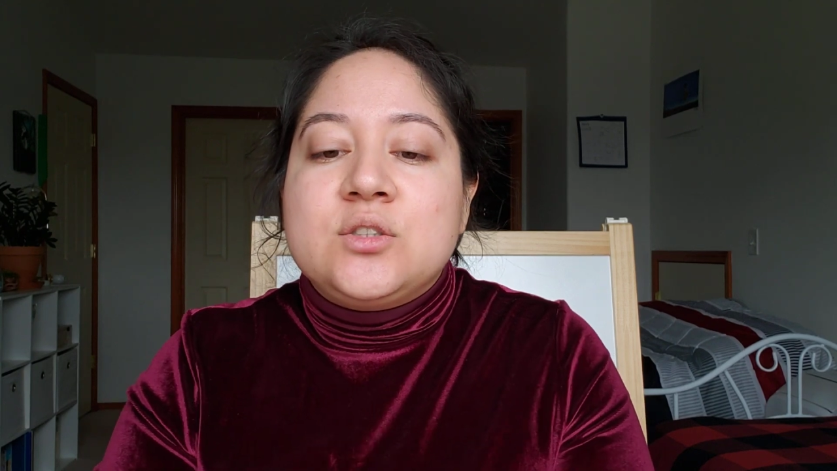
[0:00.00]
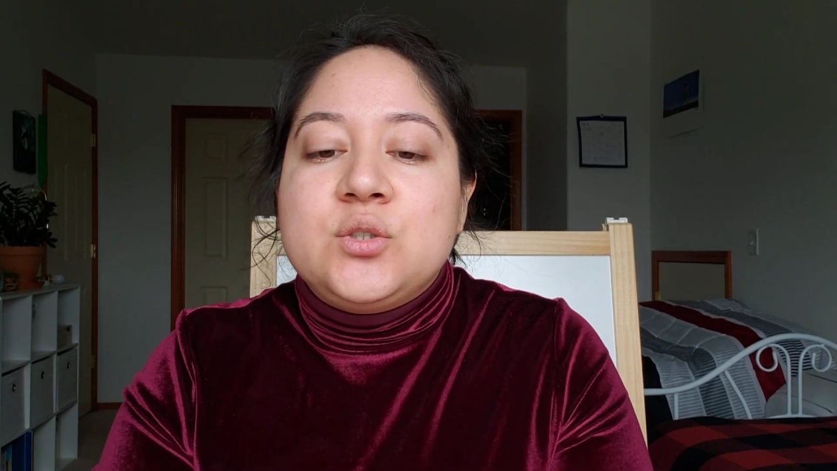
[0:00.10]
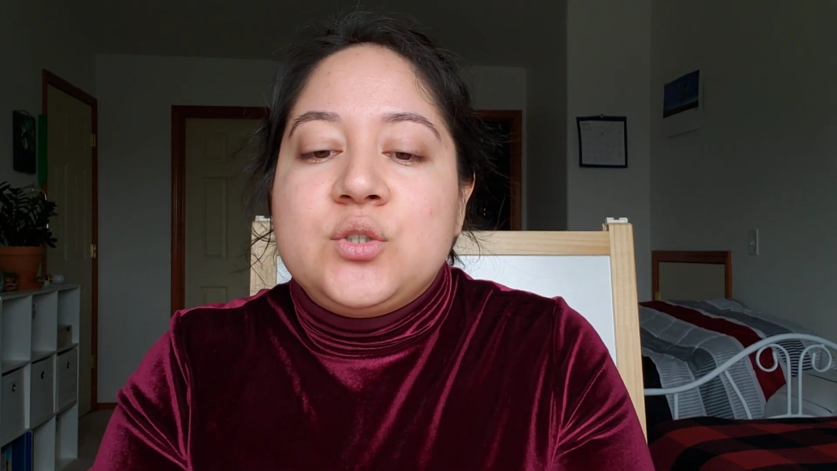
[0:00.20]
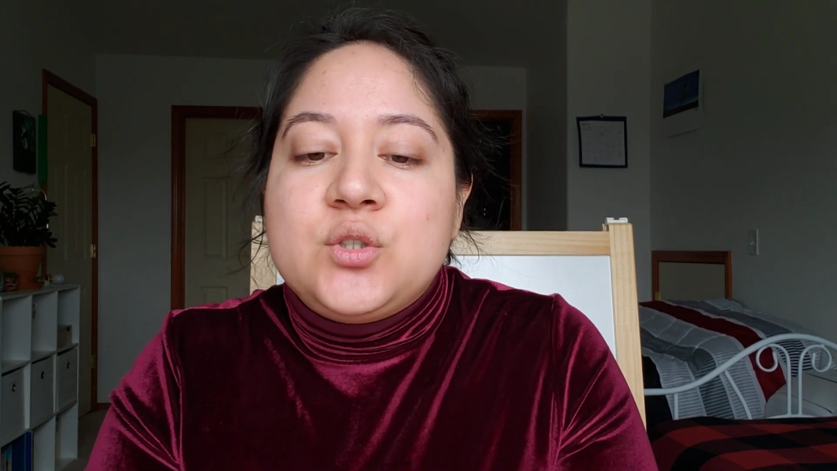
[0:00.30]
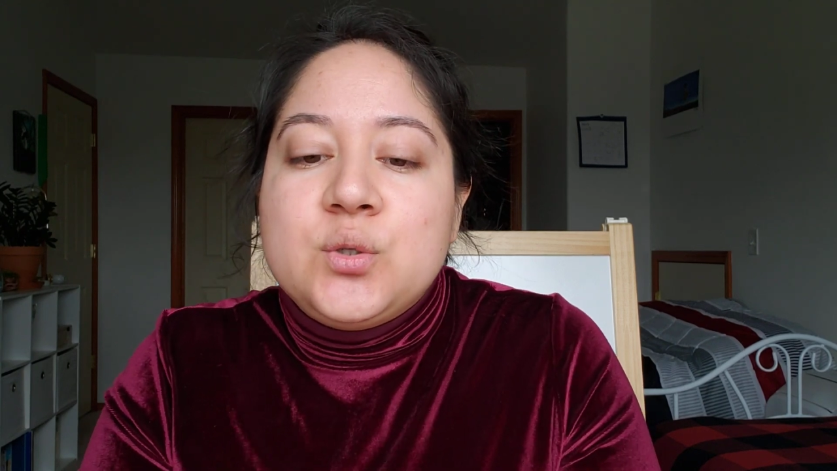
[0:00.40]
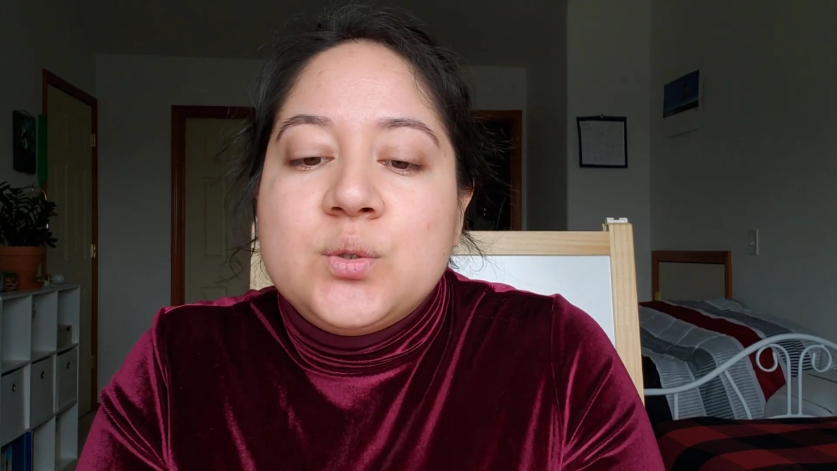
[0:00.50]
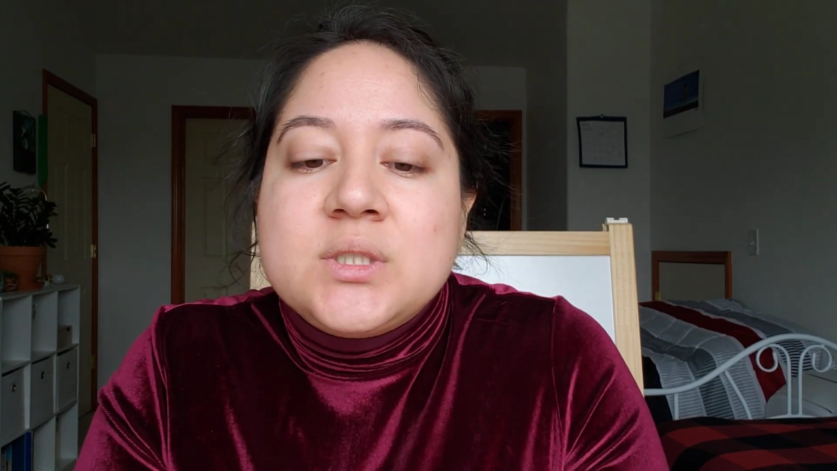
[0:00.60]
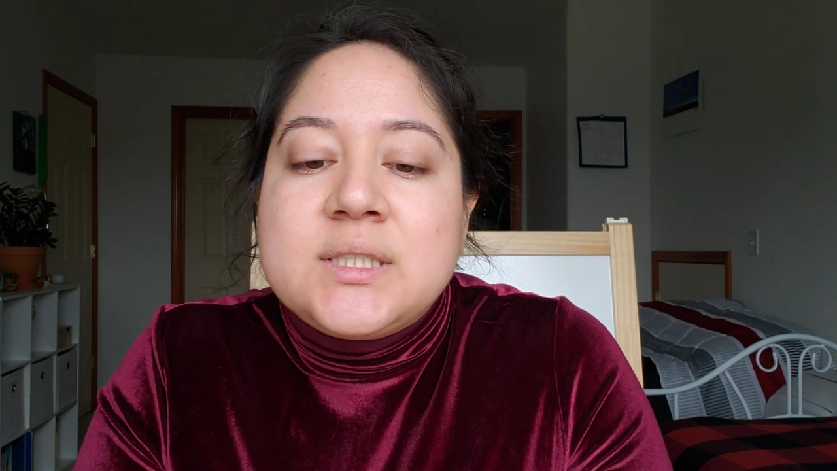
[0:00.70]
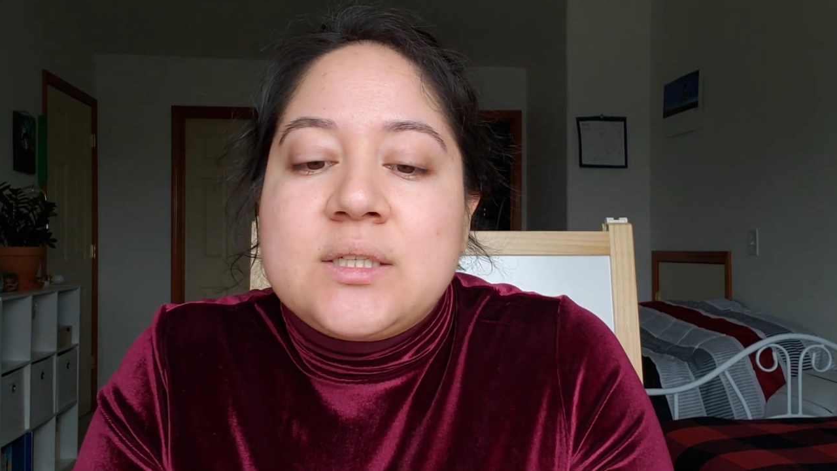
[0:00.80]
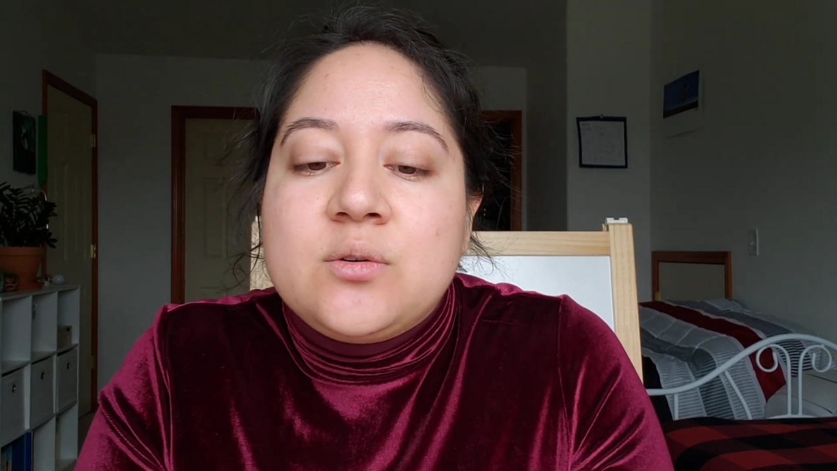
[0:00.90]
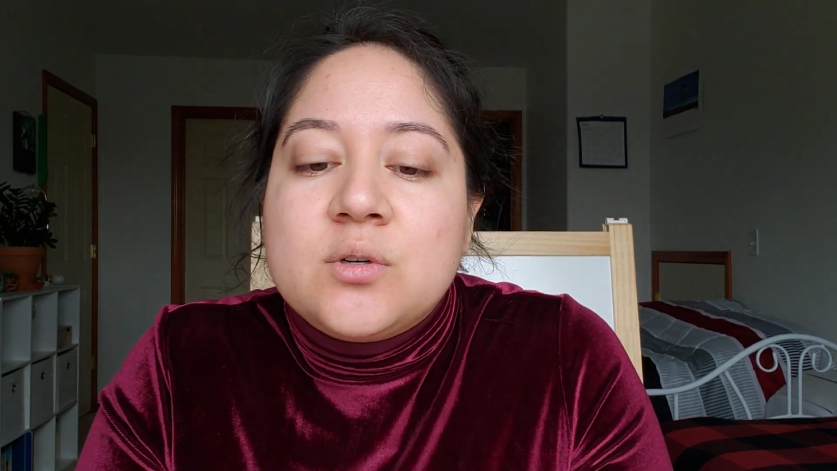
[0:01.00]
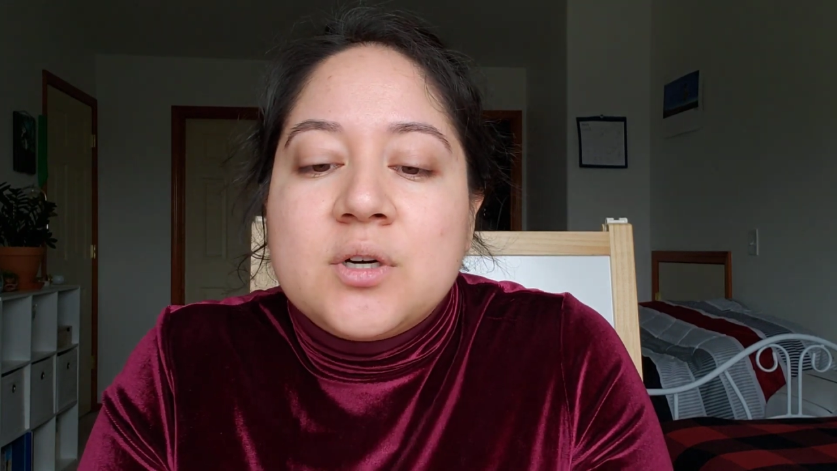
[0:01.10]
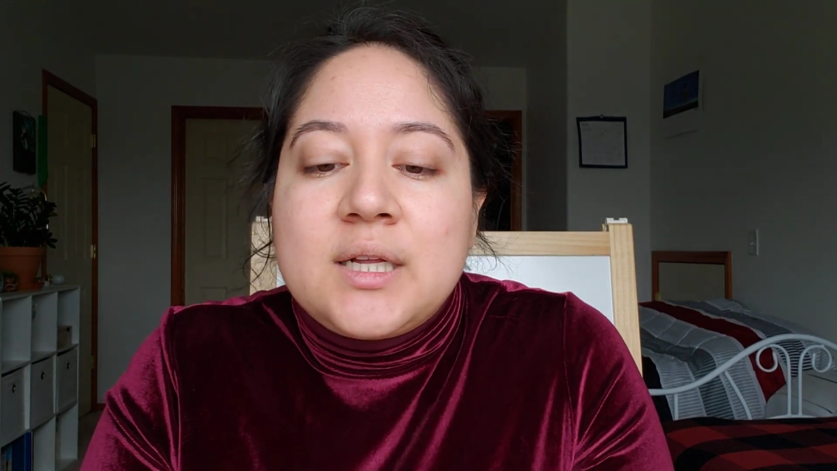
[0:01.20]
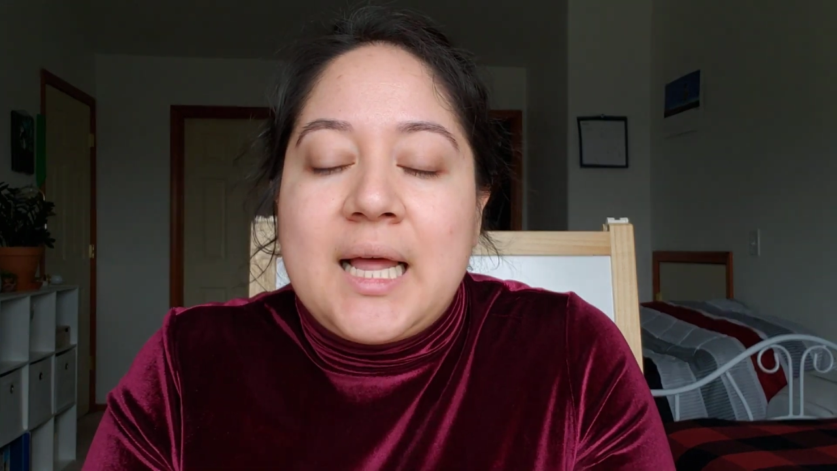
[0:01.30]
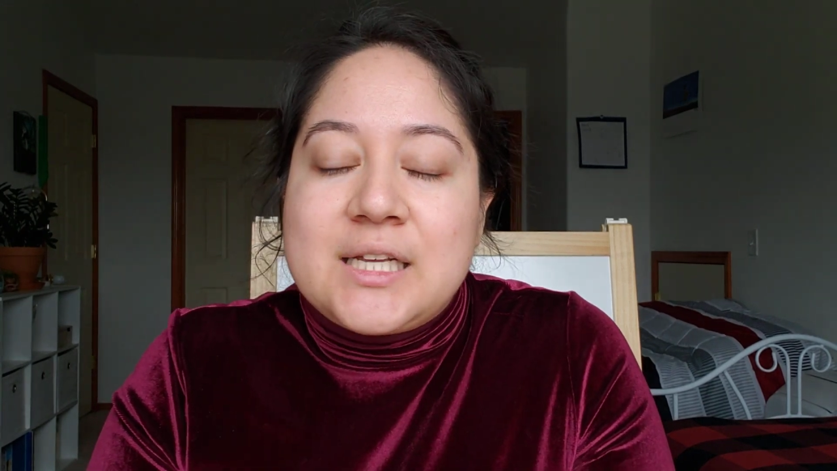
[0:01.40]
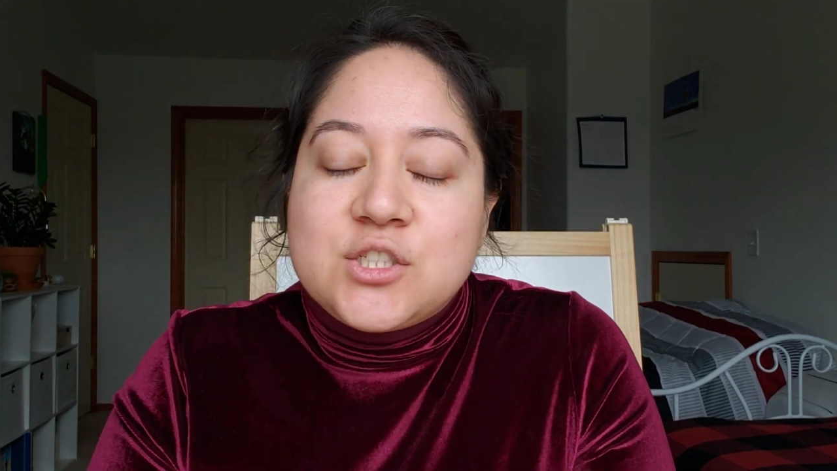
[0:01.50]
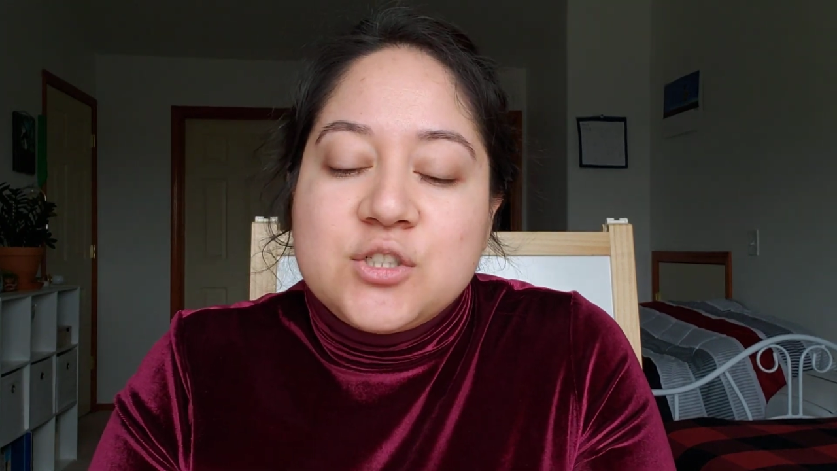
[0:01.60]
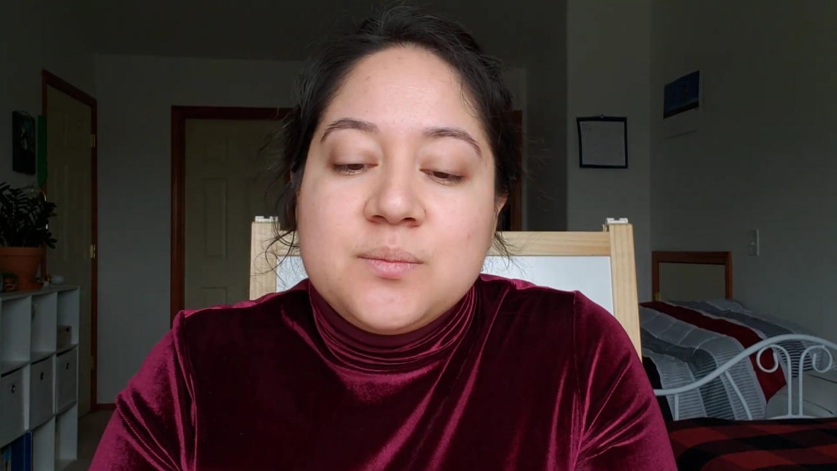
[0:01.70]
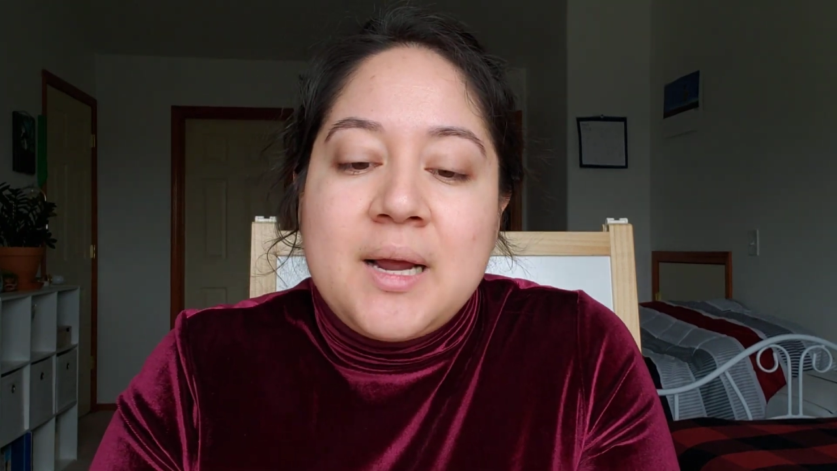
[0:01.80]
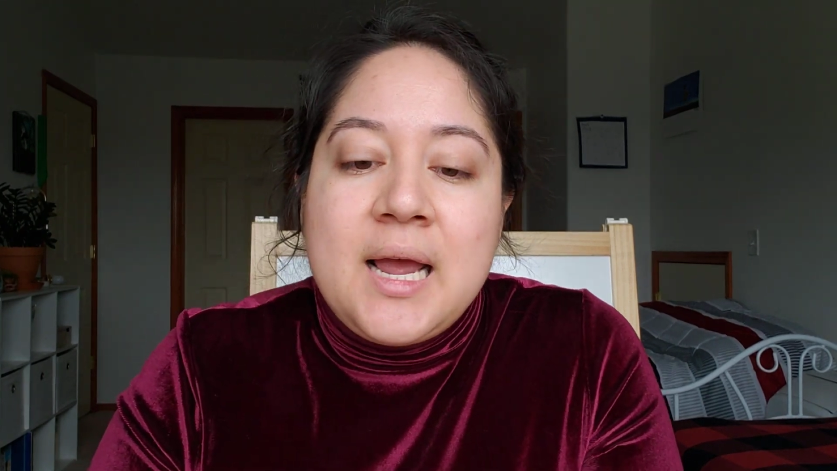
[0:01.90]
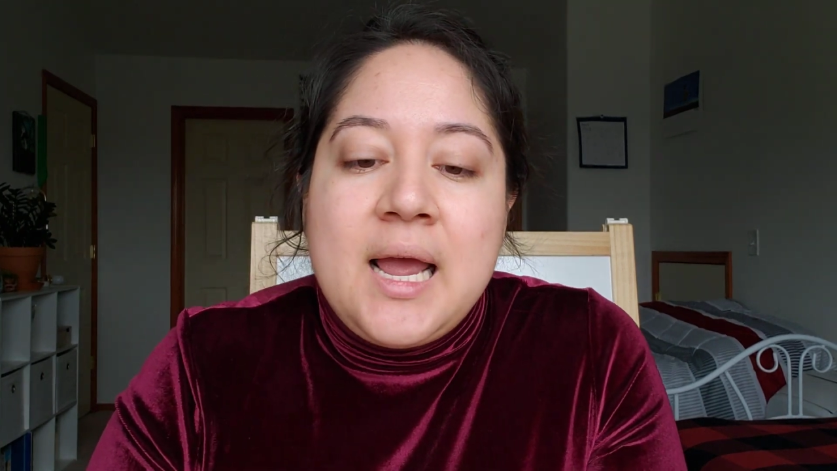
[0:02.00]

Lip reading: to use Google Classroom.